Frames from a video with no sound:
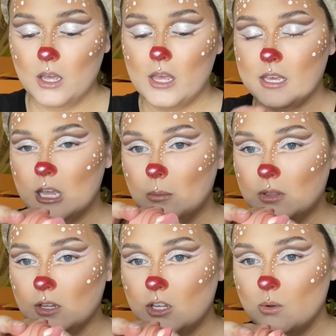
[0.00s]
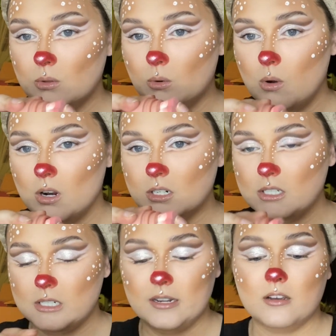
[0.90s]
It came with the cute little heart
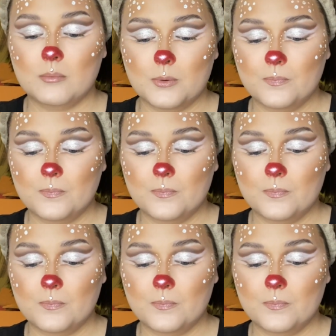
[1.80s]
stamp.